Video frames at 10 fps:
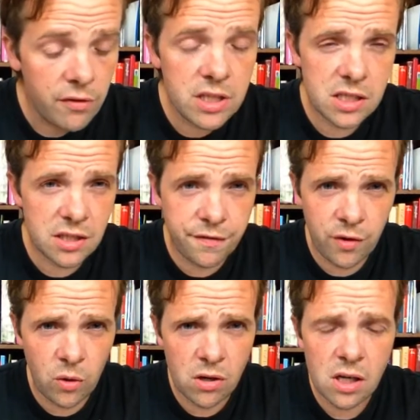This is a
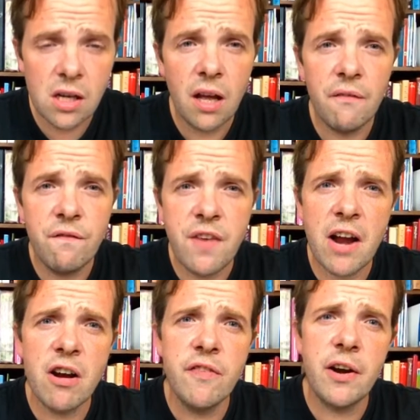4.
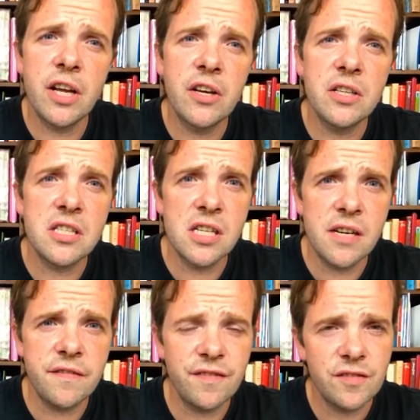Very, very good
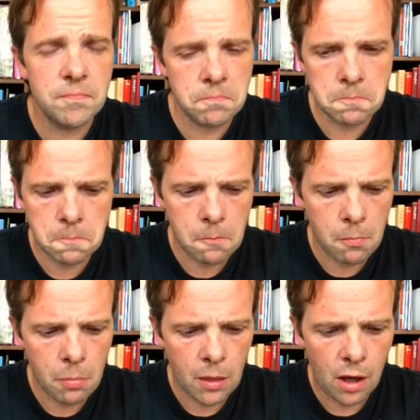snuff.
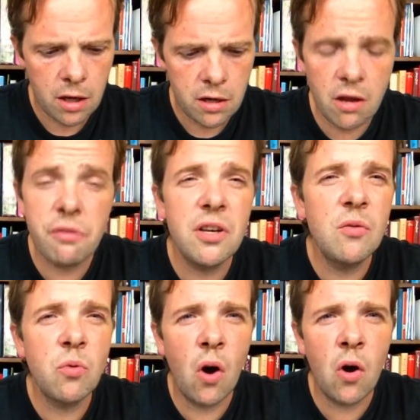
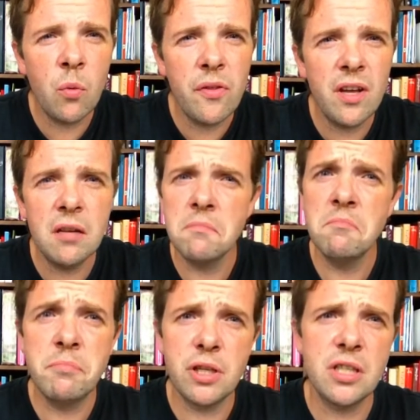Nothing wrong with it,
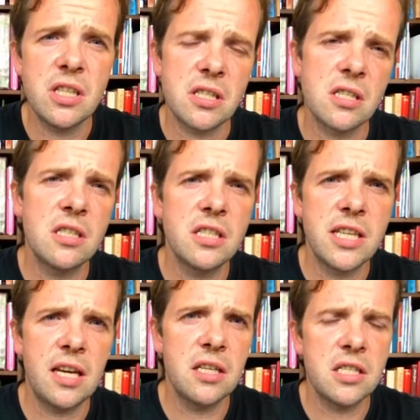but it doesn't
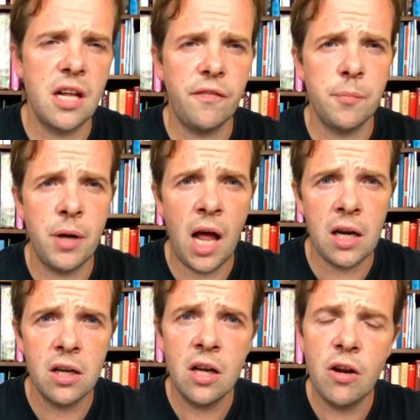set itself
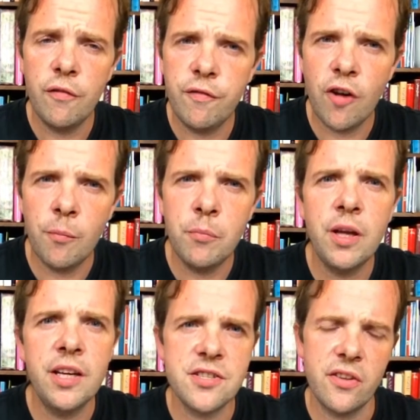apart
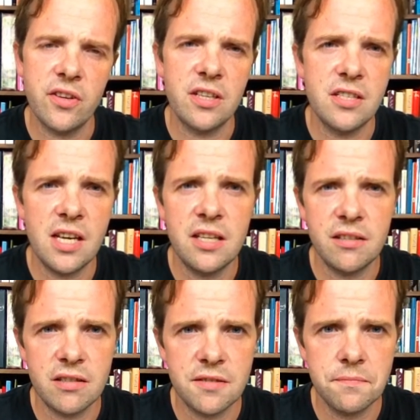from its other
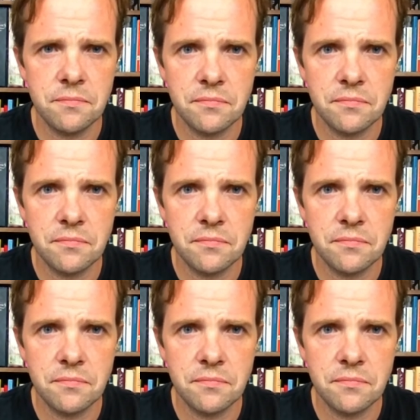contenders.